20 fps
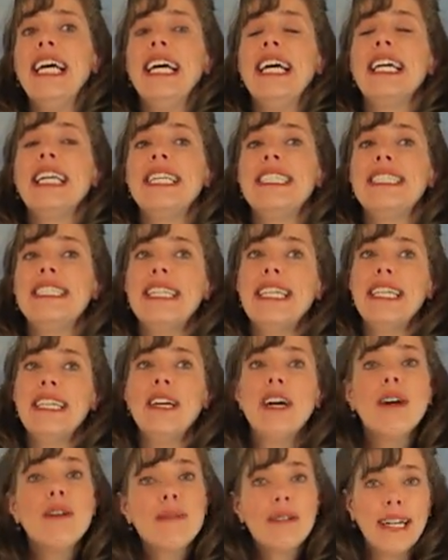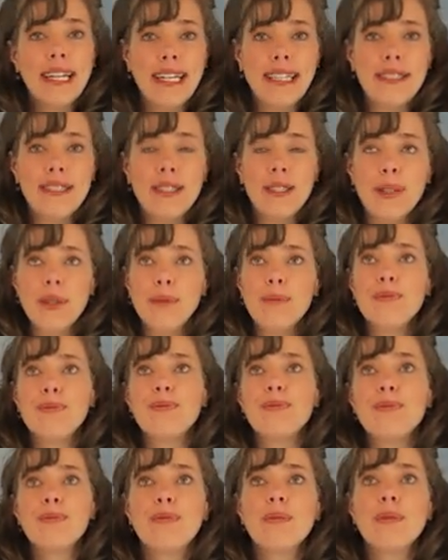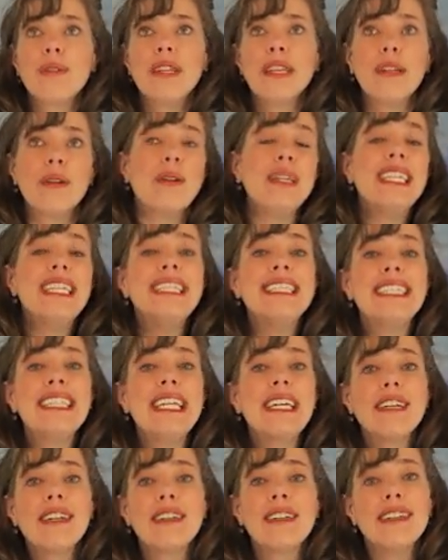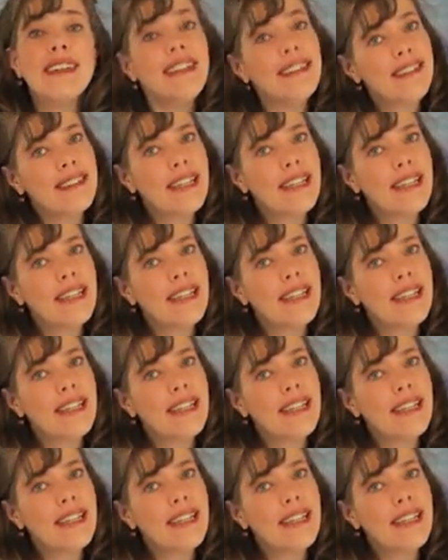And I said, alrighty, so, you know, is there